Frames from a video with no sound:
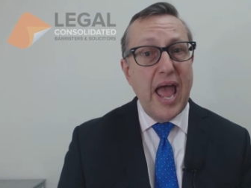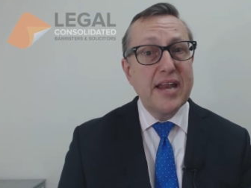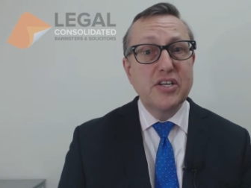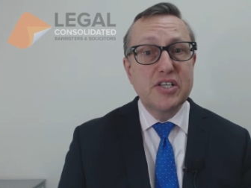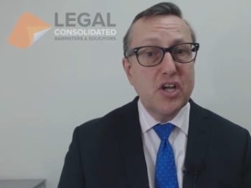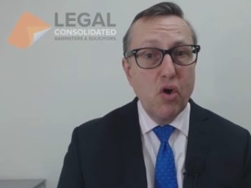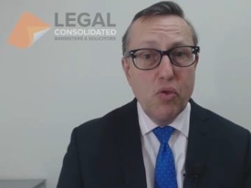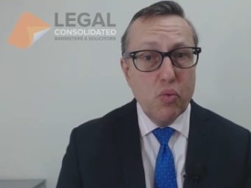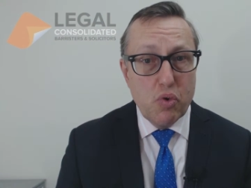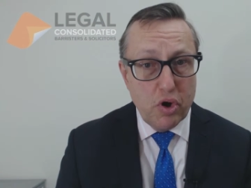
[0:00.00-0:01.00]
and to
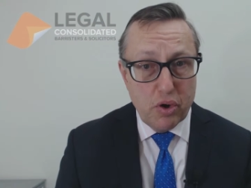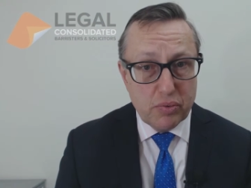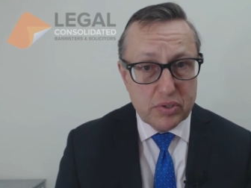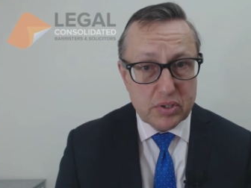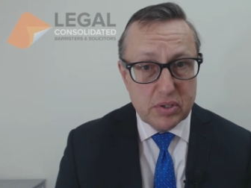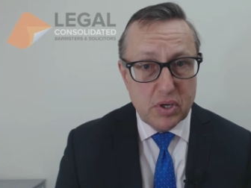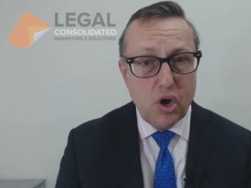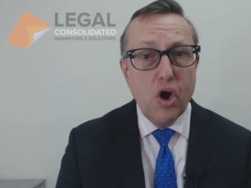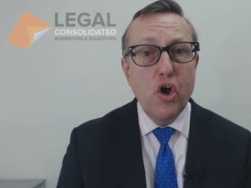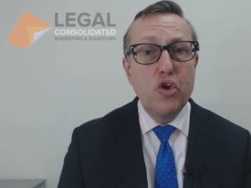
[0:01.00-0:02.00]
tell the world
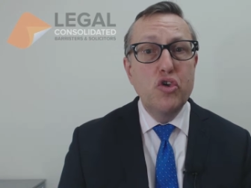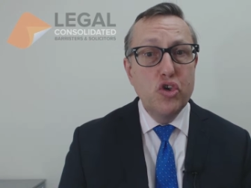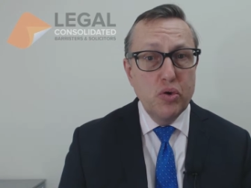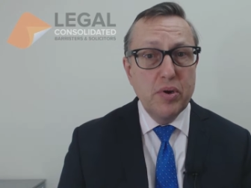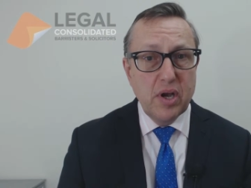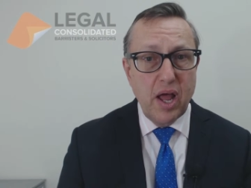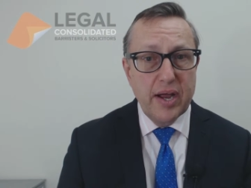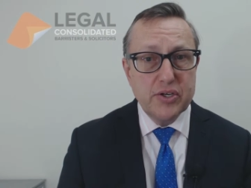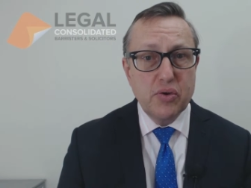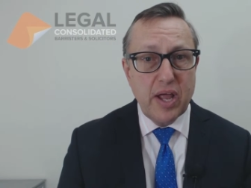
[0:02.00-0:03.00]
who you would
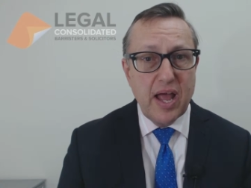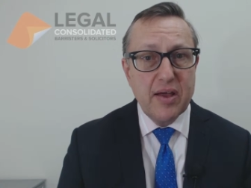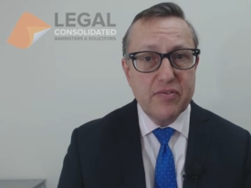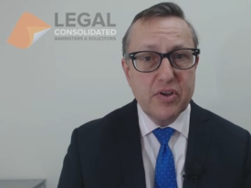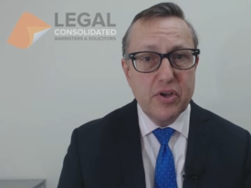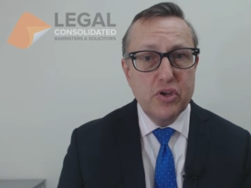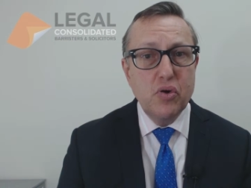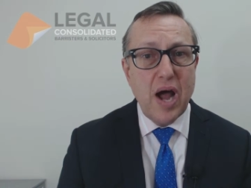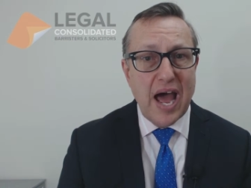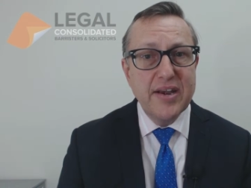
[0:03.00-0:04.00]
like to look after
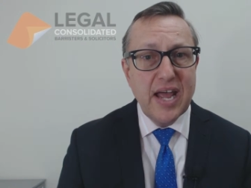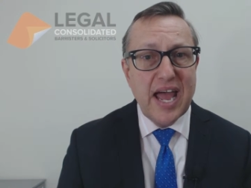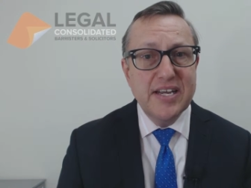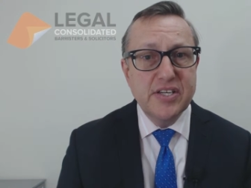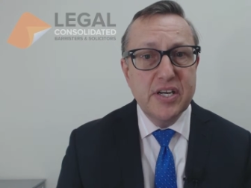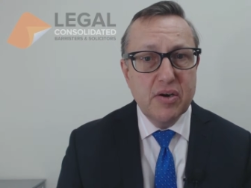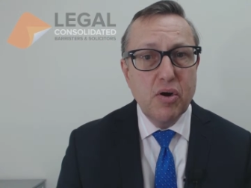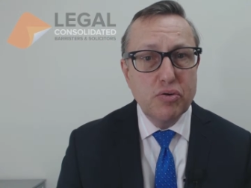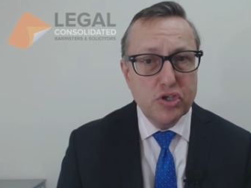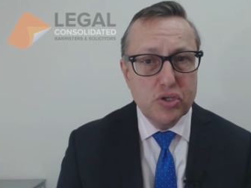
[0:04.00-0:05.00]
your under 18
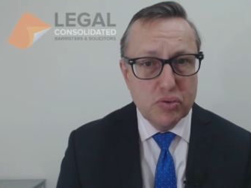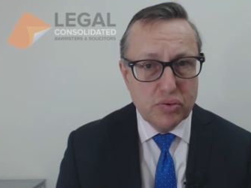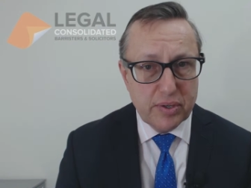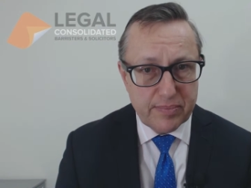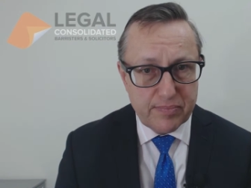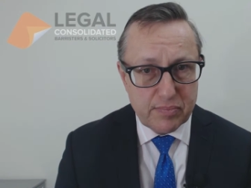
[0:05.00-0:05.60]
year old children.